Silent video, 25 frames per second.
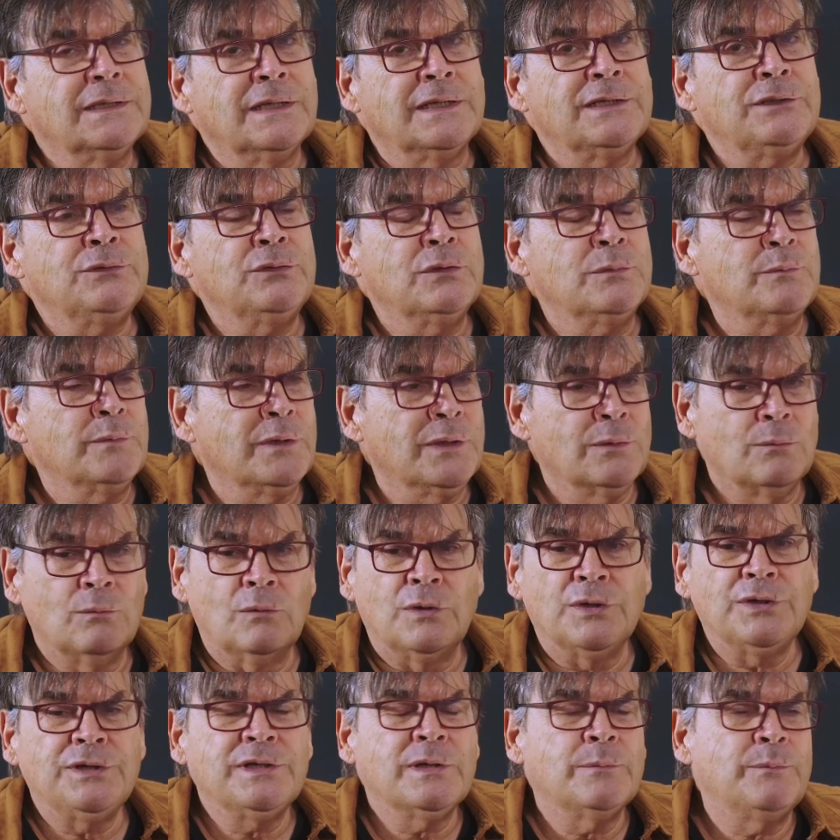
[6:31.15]
I took my
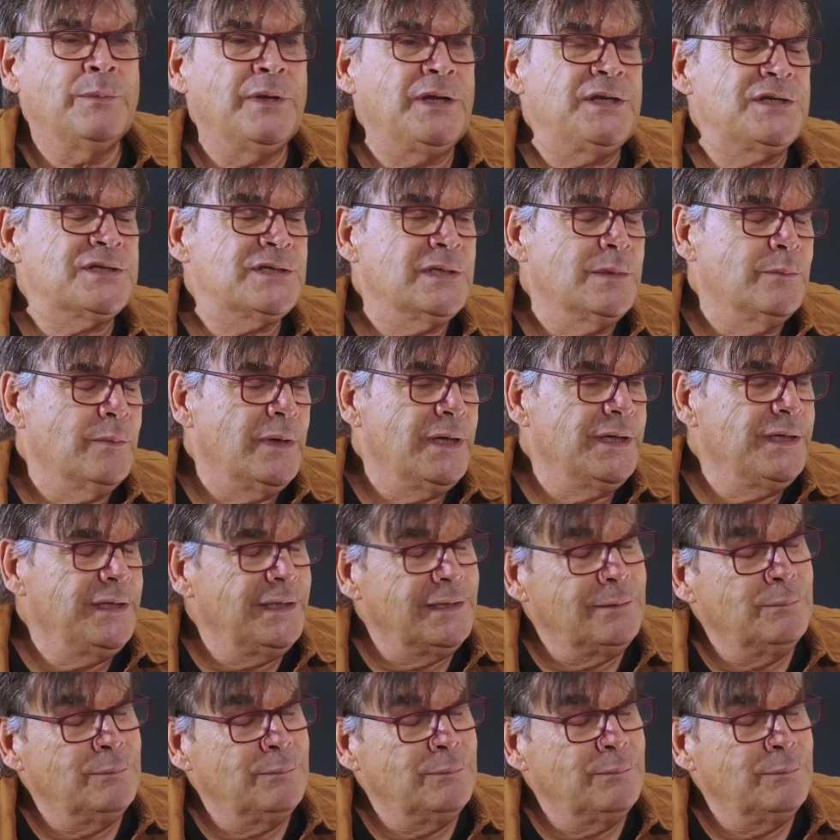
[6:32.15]
1-year pension money.